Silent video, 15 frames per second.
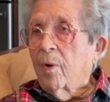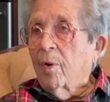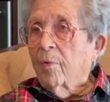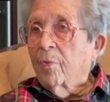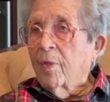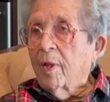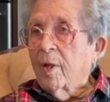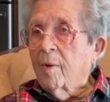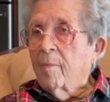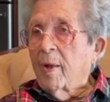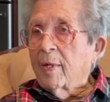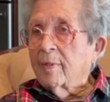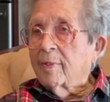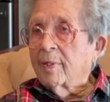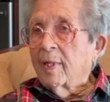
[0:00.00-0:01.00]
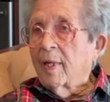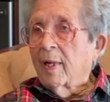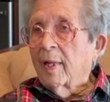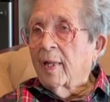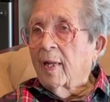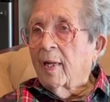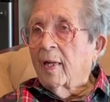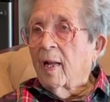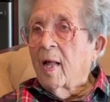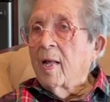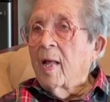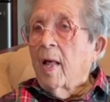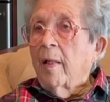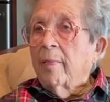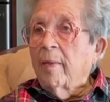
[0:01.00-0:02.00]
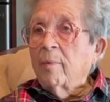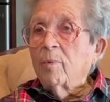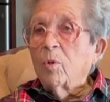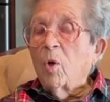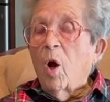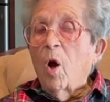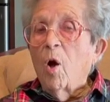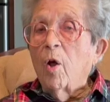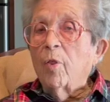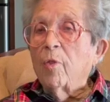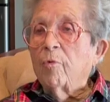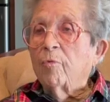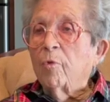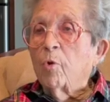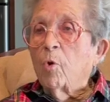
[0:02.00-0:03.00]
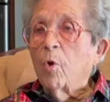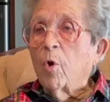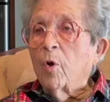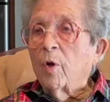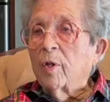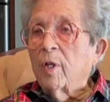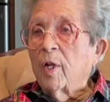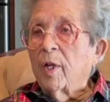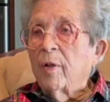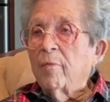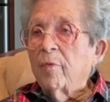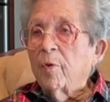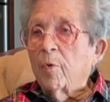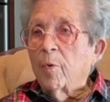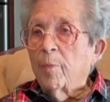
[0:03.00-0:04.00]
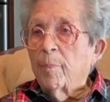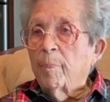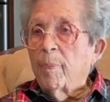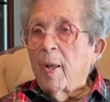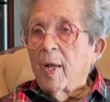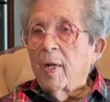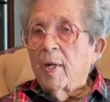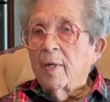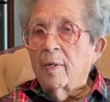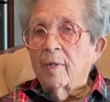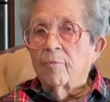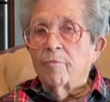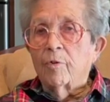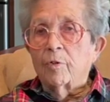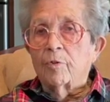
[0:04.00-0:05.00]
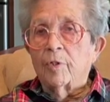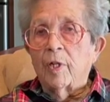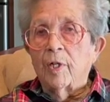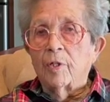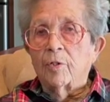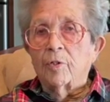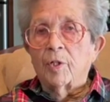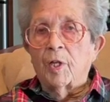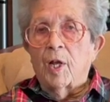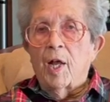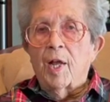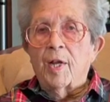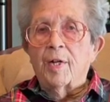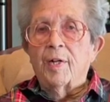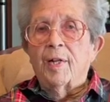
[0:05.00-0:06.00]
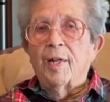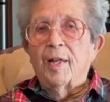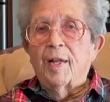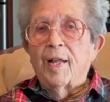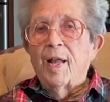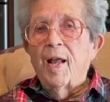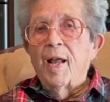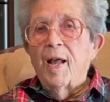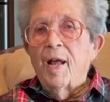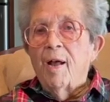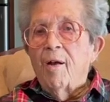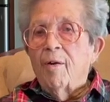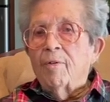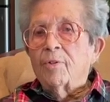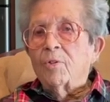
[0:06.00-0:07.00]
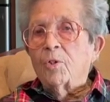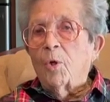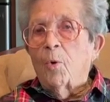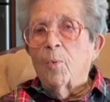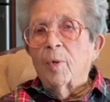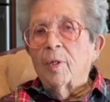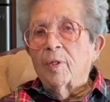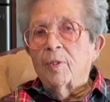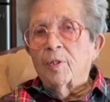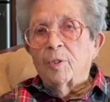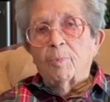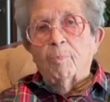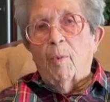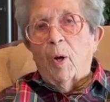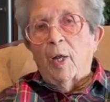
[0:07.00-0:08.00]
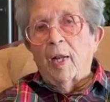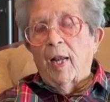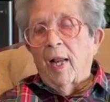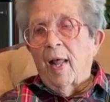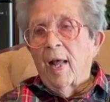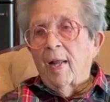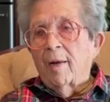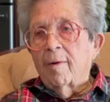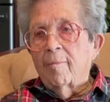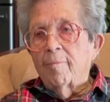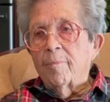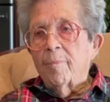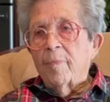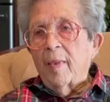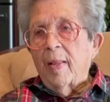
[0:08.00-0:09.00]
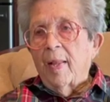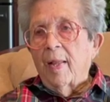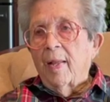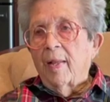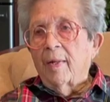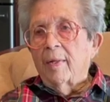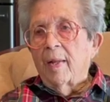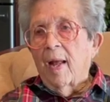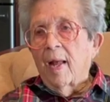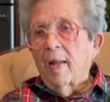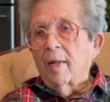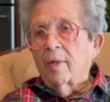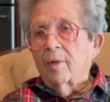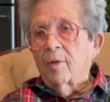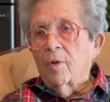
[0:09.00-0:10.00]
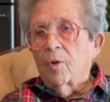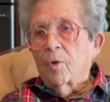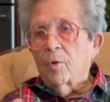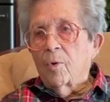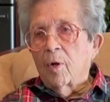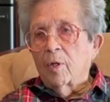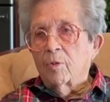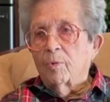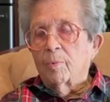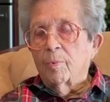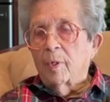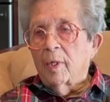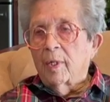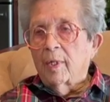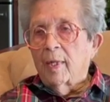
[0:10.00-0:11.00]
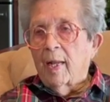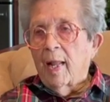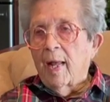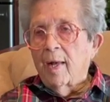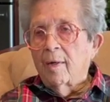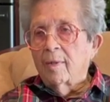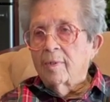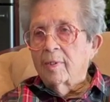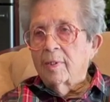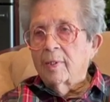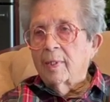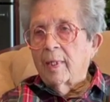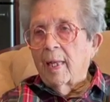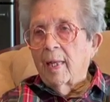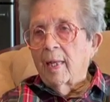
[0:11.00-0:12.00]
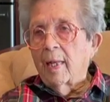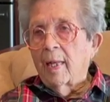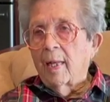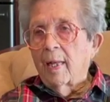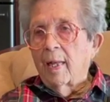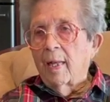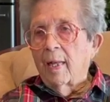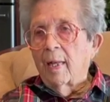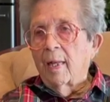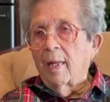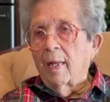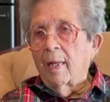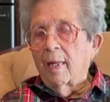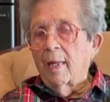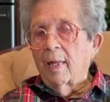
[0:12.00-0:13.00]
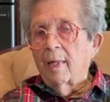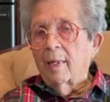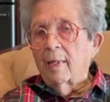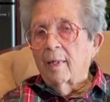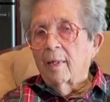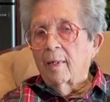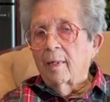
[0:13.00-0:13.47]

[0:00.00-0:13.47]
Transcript: thinking about selling it. They were on the floor in the living room painting a for sale sign. So we just bought a lot diagonal across from the little house, and